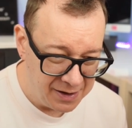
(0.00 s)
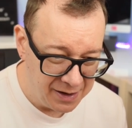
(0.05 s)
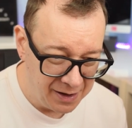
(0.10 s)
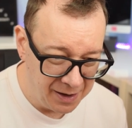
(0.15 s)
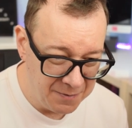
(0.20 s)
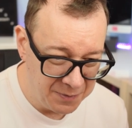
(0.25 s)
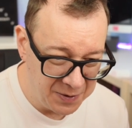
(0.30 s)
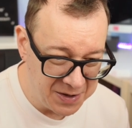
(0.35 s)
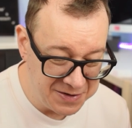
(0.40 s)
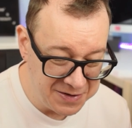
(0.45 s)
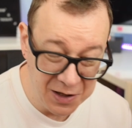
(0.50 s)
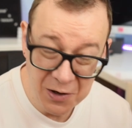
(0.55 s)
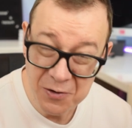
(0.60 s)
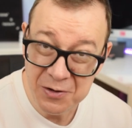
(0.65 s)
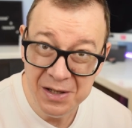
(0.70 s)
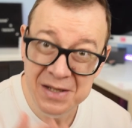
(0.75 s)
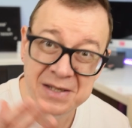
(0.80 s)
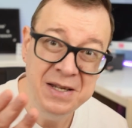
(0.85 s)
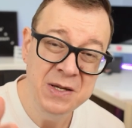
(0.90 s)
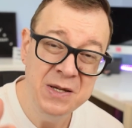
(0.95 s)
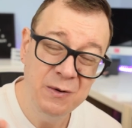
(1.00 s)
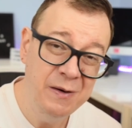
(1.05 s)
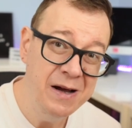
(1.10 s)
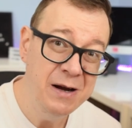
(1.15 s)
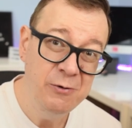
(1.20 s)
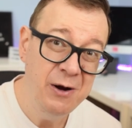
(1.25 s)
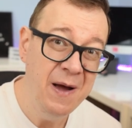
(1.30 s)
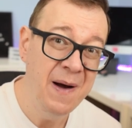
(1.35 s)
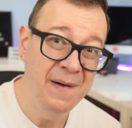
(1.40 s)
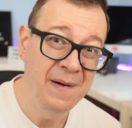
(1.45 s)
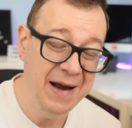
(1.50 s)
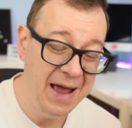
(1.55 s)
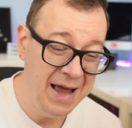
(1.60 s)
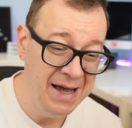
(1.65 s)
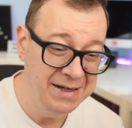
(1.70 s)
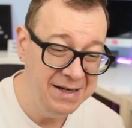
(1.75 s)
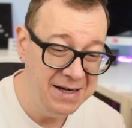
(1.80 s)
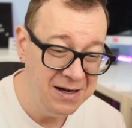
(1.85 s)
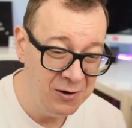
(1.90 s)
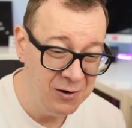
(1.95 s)
And please note, this is where we are
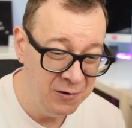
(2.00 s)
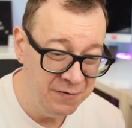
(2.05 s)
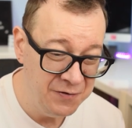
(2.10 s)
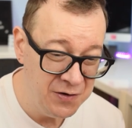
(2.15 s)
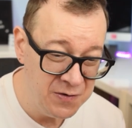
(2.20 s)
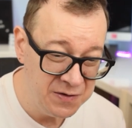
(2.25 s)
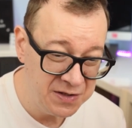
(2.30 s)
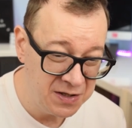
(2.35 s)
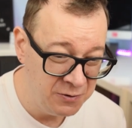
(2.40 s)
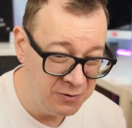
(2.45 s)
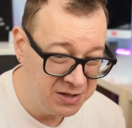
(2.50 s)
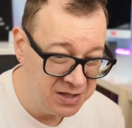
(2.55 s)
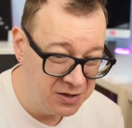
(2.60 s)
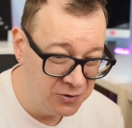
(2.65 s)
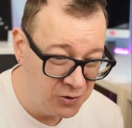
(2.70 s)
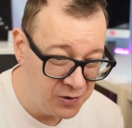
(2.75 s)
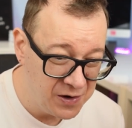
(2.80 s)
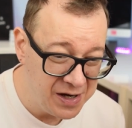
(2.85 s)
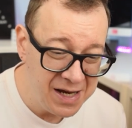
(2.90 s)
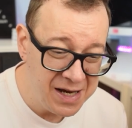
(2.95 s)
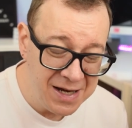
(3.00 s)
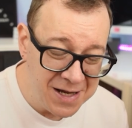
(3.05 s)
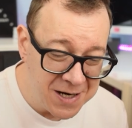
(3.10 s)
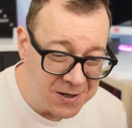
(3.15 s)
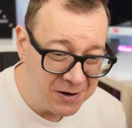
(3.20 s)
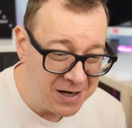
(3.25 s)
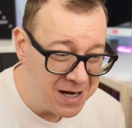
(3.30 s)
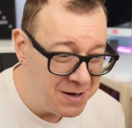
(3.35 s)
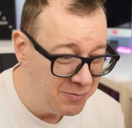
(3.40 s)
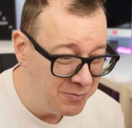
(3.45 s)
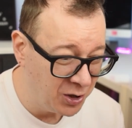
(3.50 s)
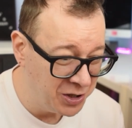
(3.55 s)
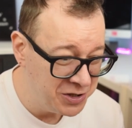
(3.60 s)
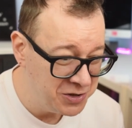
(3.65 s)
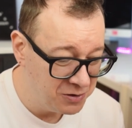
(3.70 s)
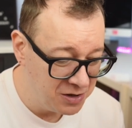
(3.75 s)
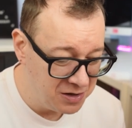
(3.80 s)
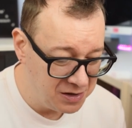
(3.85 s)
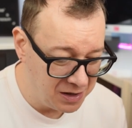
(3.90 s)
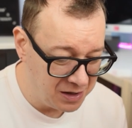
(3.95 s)
adding our view. So it's really, really
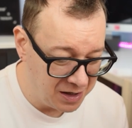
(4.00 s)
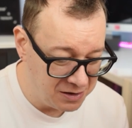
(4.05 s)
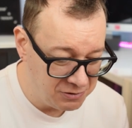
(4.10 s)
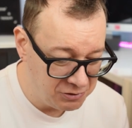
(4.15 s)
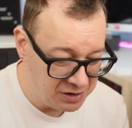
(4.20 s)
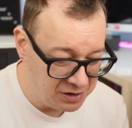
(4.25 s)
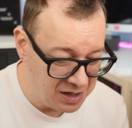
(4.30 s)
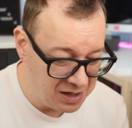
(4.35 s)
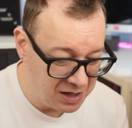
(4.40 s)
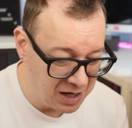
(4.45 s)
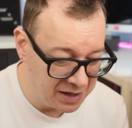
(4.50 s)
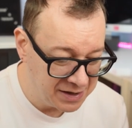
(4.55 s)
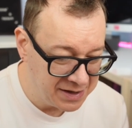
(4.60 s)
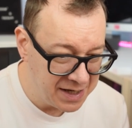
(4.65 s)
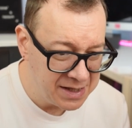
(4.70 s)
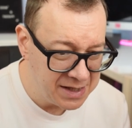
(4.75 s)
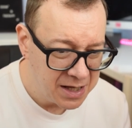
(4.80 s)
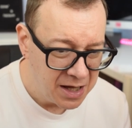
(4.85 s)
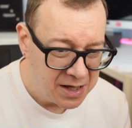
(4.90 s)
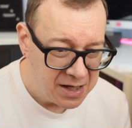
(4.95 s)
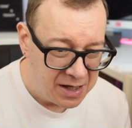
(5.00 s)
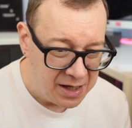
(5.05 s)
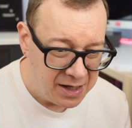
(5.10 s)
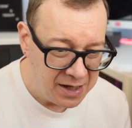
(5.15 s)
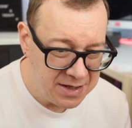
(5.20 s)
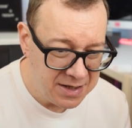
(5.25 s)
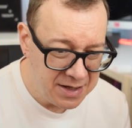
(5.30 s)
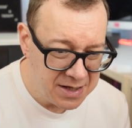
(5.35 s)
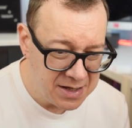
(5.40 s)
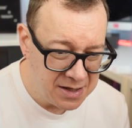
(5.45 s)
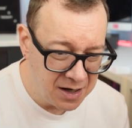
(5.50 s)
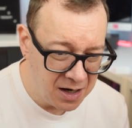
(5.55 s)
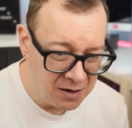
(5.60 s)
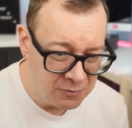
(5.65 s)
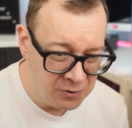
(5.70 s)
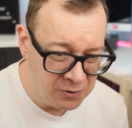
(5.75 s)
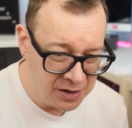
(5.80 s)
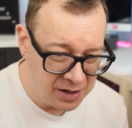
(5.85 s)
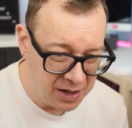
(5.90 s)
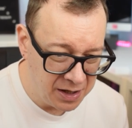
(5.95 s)
modular. I really like that. And then
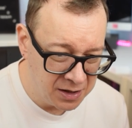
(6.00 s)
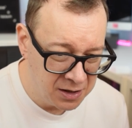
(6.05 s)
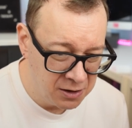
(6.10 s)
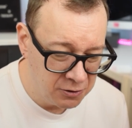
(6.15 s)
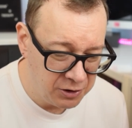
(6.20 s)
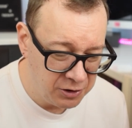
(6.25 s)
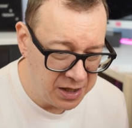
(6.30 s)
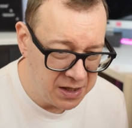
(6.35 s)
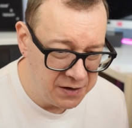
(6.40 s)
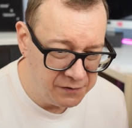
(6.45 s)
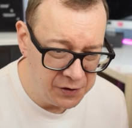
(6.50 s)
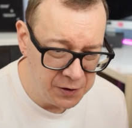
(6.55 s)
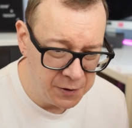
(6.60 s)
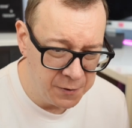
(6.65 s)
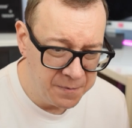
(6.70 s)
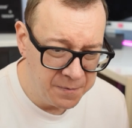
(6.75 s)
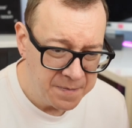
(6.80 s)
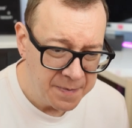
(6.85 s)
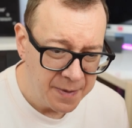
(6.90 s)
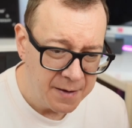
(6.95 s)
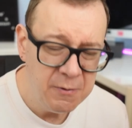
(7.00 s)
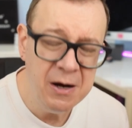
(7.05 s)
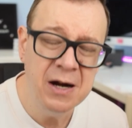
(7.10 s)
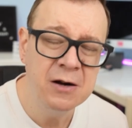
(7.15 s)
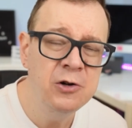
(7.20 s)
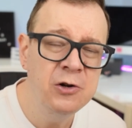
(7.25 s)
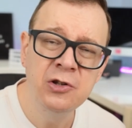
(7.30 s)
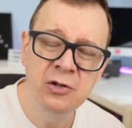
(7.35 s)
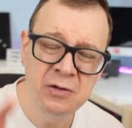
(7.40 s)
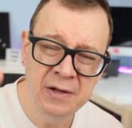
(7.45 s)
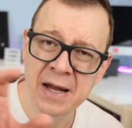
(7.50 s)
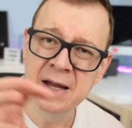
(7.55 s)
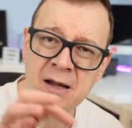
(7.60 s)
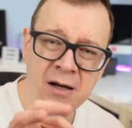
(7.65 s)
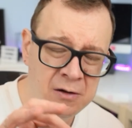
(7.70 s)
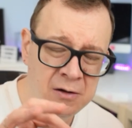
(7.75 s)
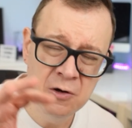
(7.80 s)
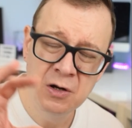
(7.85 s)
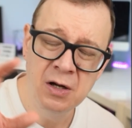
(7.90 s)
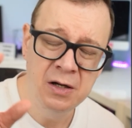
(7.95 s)
our green view. We are going to take
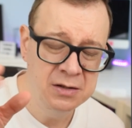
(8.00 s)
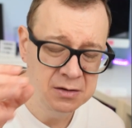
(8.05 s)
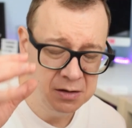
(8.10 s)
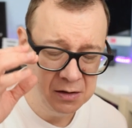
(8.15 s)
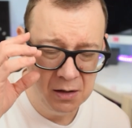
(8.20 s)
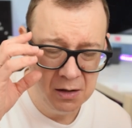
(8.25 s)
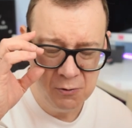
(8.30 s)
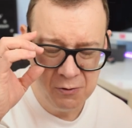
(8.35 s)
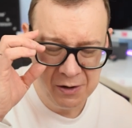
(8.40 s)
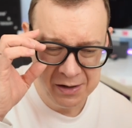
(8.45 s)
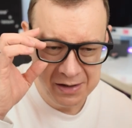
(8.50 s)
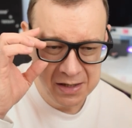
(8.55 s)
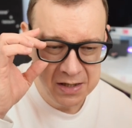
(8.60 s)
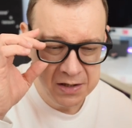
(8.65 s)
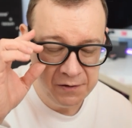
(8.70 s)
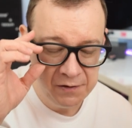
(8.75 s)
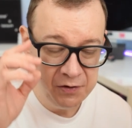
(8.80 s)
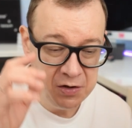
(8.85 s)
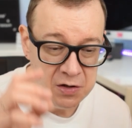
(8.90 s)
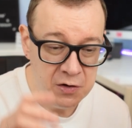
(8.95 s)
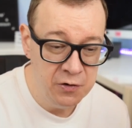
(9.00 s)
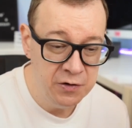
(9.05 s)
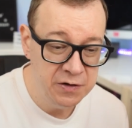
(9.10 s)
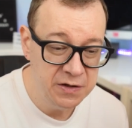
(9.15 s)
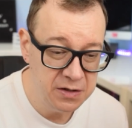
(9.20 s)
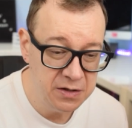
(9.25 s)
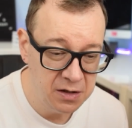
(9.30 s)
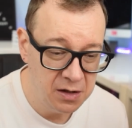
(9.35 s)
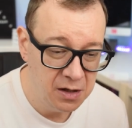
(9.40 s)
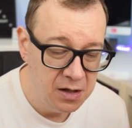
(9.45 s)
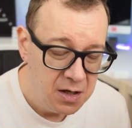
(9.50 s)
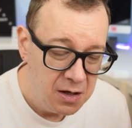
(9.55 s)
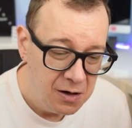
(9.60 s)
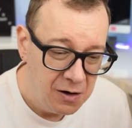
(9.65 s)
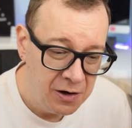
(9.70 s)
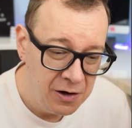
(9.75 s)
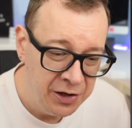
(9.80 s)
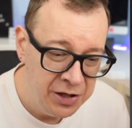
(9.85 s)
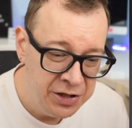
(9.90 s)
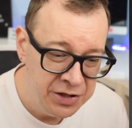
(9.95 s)
a look at uh, what these views uh,
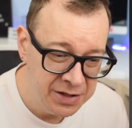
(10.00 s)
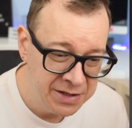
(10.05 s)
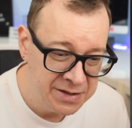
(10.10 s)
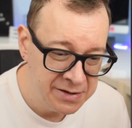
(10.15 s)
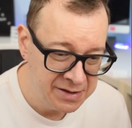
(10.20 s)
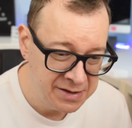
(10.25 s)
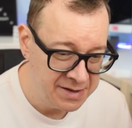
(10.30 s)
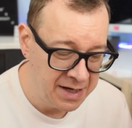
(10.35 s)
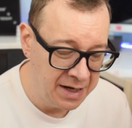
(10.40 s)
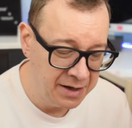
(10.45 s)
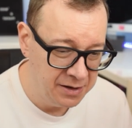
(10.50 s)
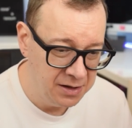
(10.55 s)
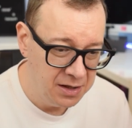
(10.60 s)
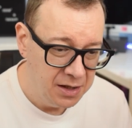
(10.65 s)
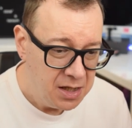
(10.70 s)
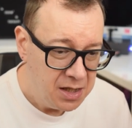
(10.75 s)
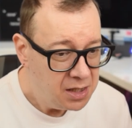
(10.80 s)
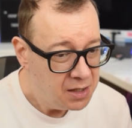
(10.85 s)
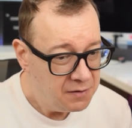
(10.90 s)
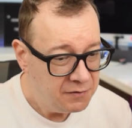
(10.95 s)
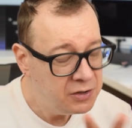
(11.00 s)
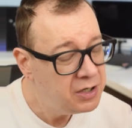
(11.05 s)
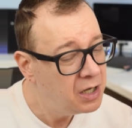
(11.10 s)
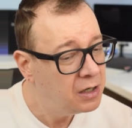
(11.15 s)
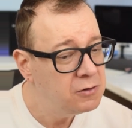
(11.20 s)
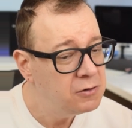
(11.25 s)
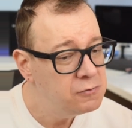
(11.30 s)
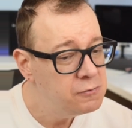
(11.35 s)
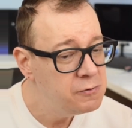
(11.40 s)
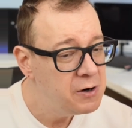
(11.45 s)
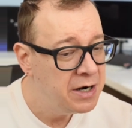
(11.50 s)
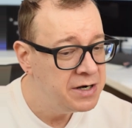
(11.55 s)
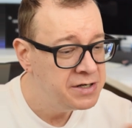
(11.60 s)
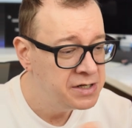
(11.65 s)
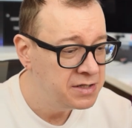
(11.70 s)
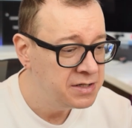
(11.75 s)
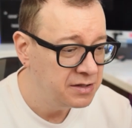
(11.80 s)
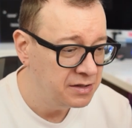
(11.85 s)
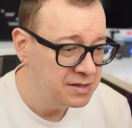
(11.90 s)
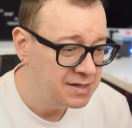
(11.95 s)
are in just a second. For now, we're
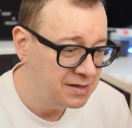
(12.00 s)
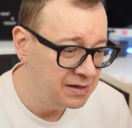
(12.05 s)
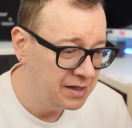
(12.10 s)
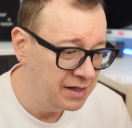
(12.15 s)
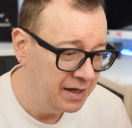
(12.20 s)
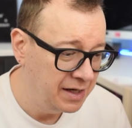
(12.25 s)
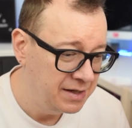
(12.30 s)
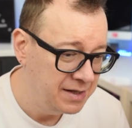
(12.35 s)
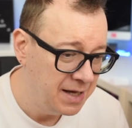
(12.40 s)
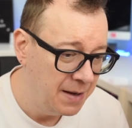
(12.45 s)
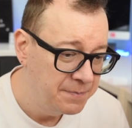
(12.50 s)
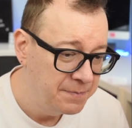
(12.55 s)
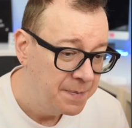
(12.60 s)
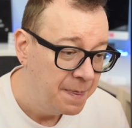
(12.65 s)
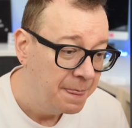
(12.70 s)
just assigning them.